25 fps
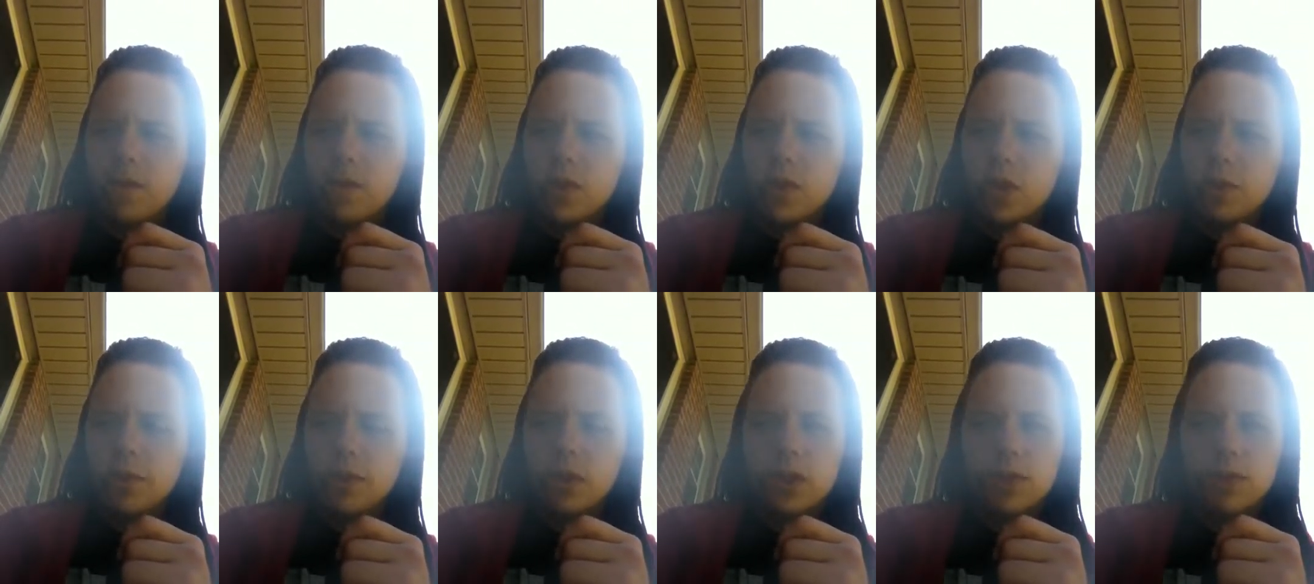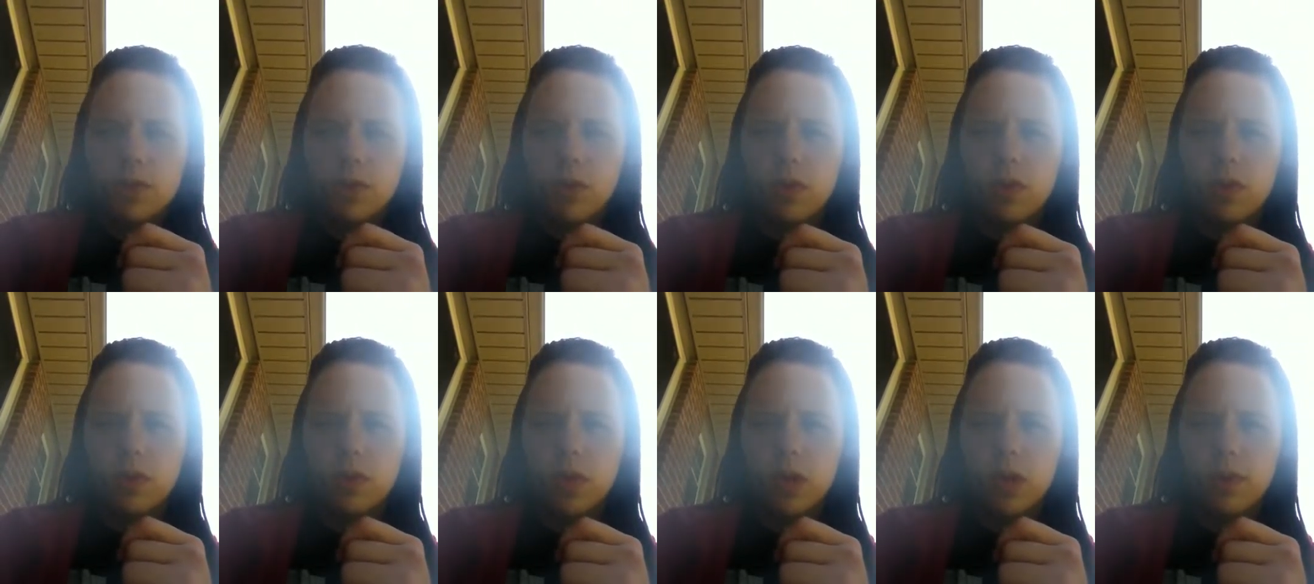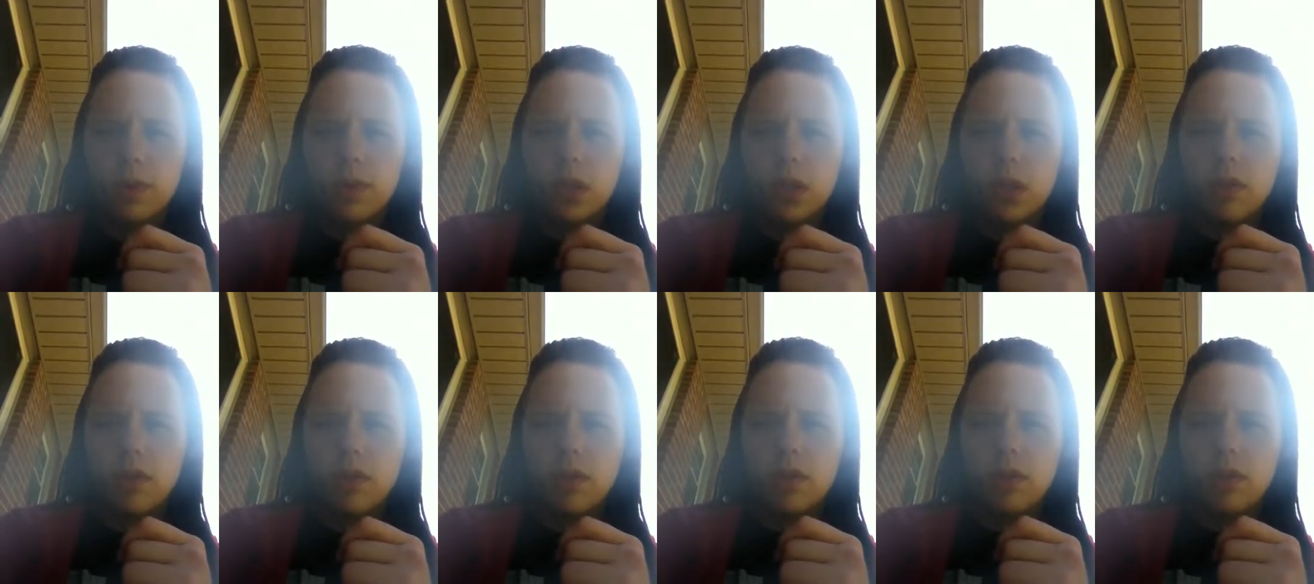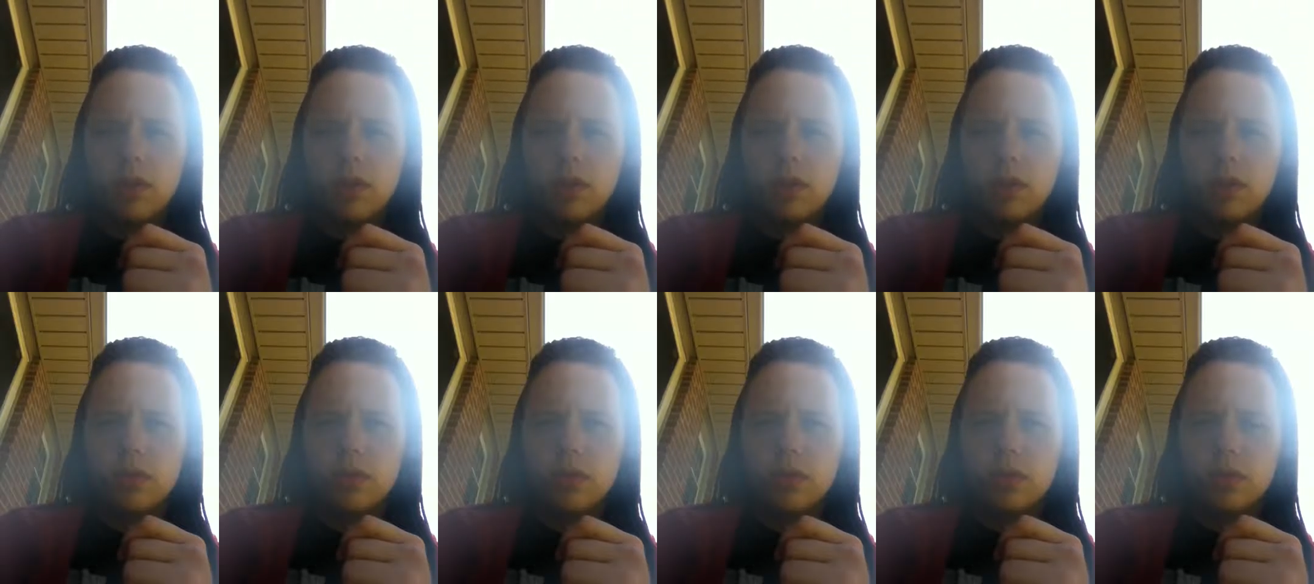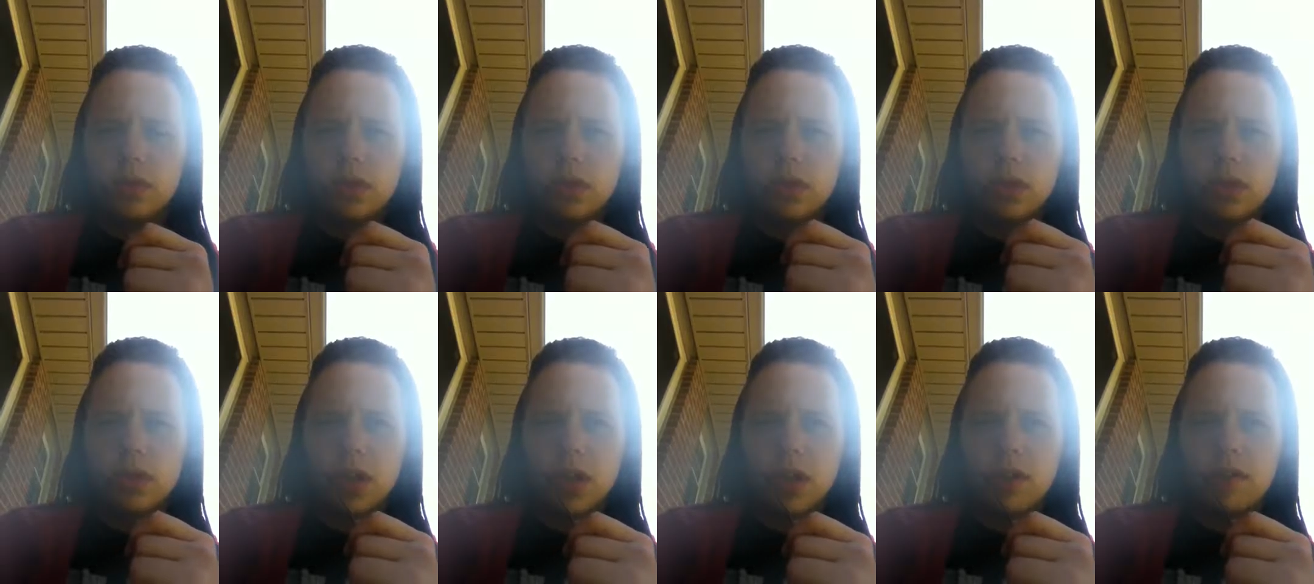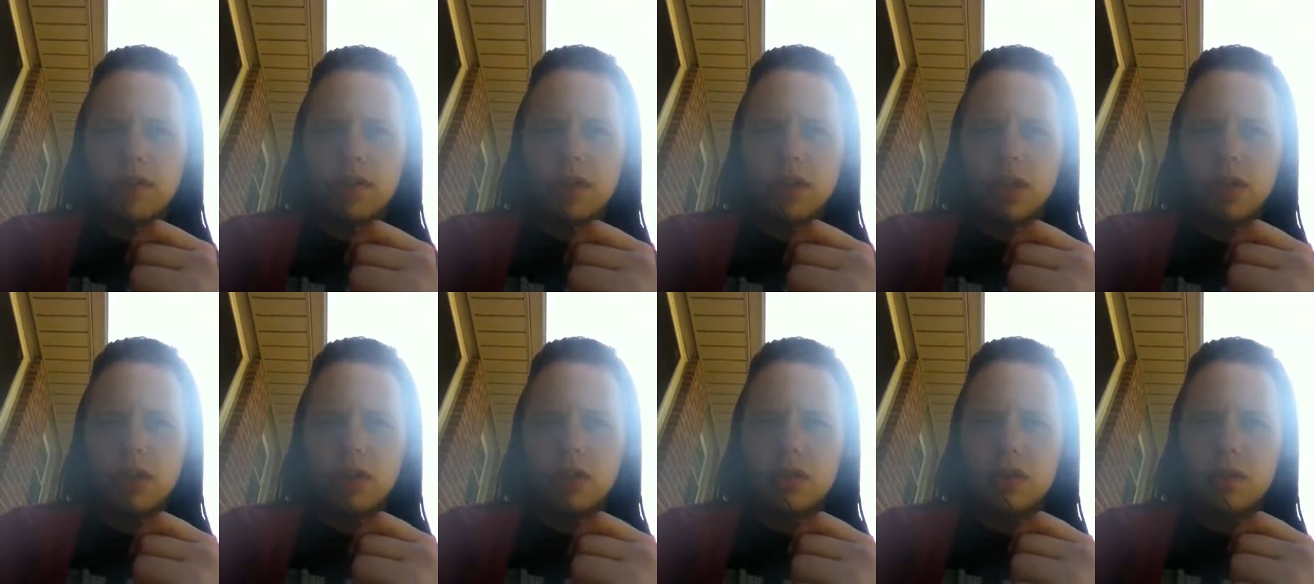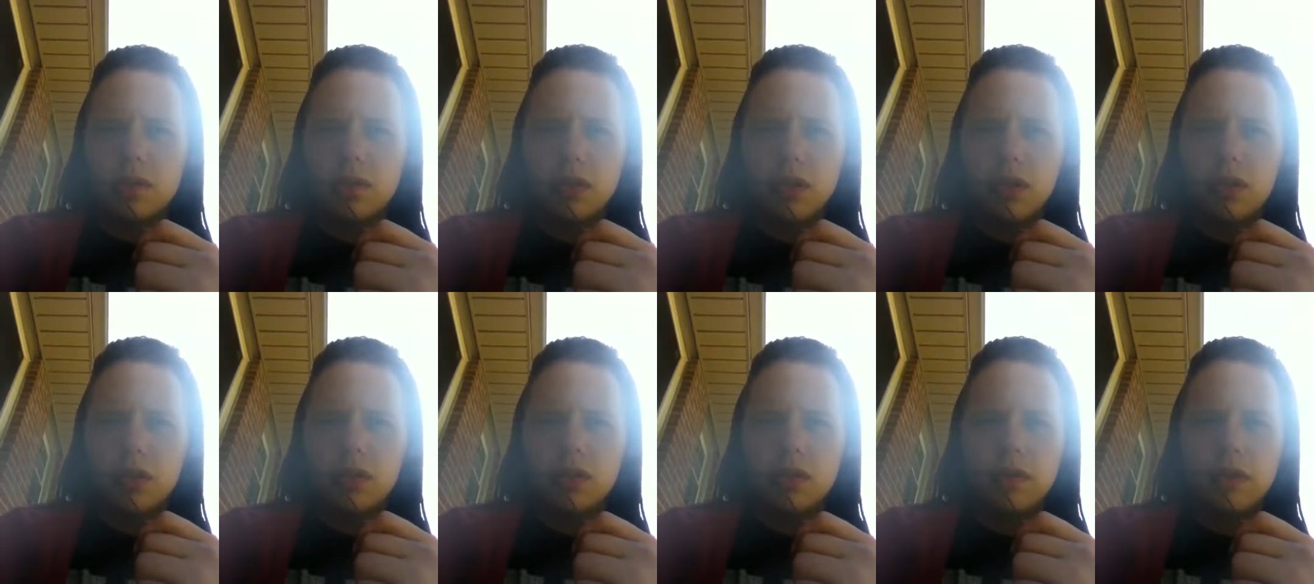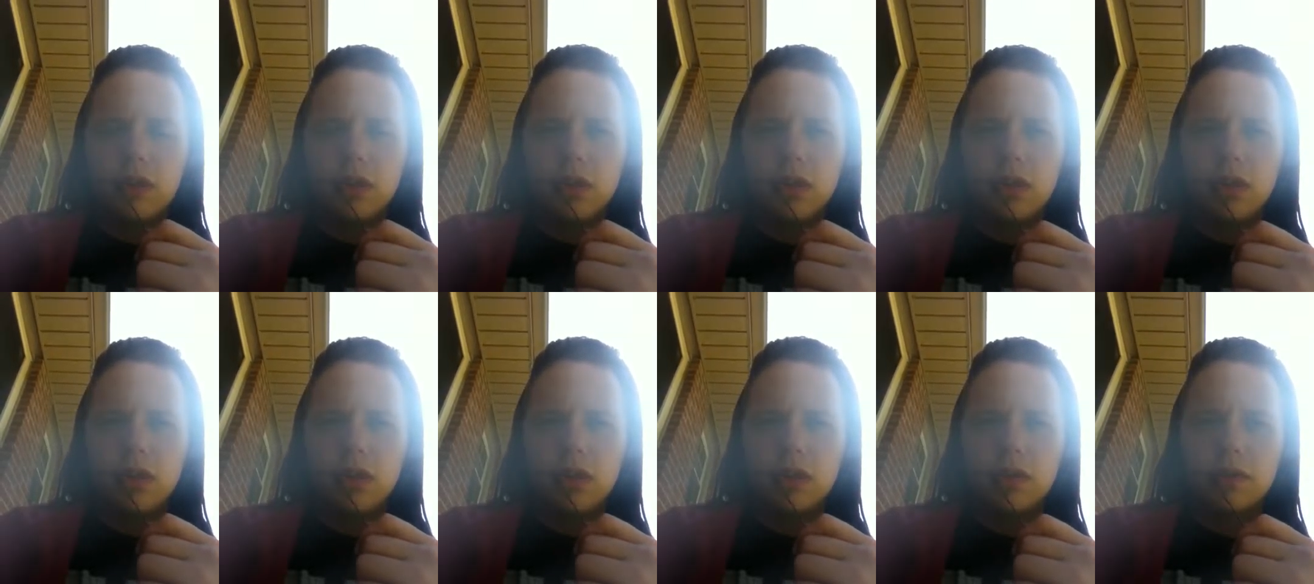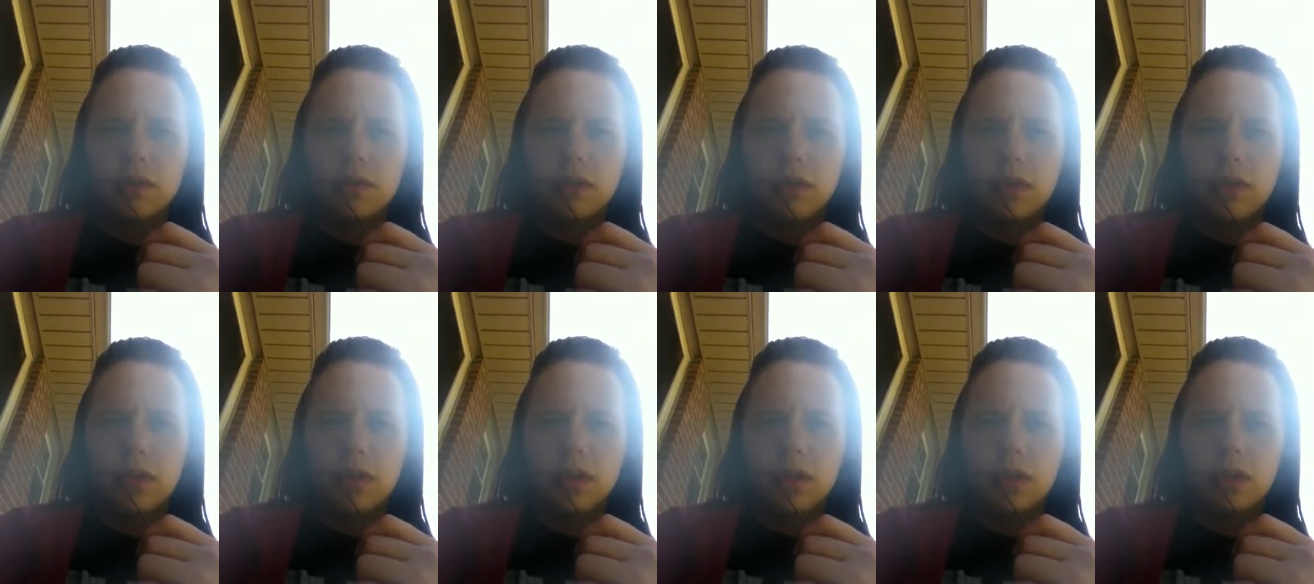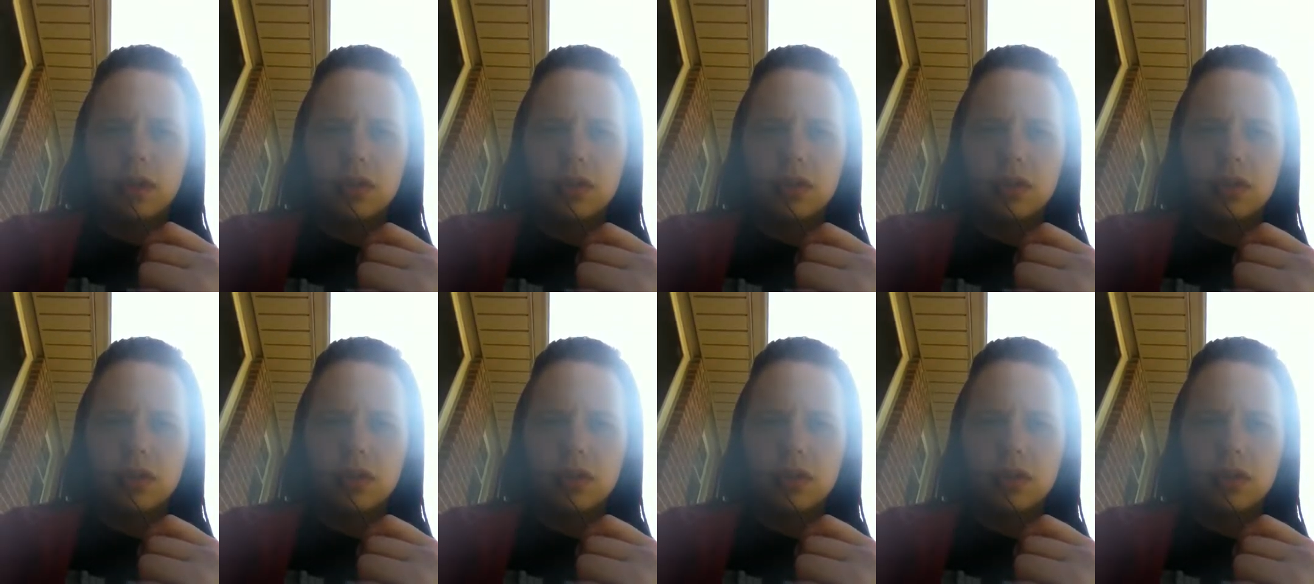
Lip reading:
(no speaker visible)